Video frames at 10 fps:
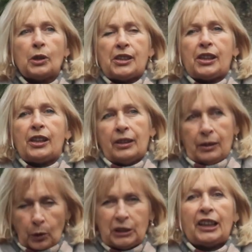These
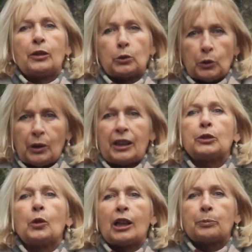rituals
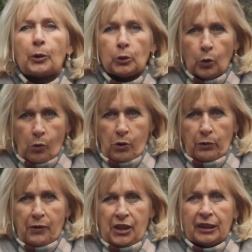has literally
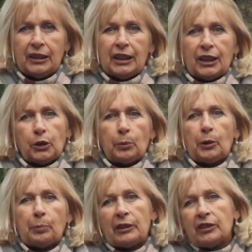continued
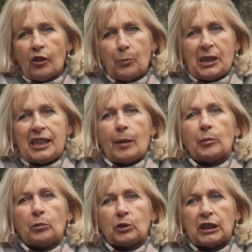everywhere,
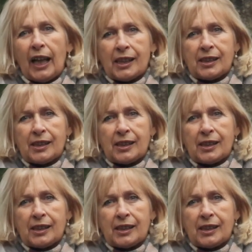i.e.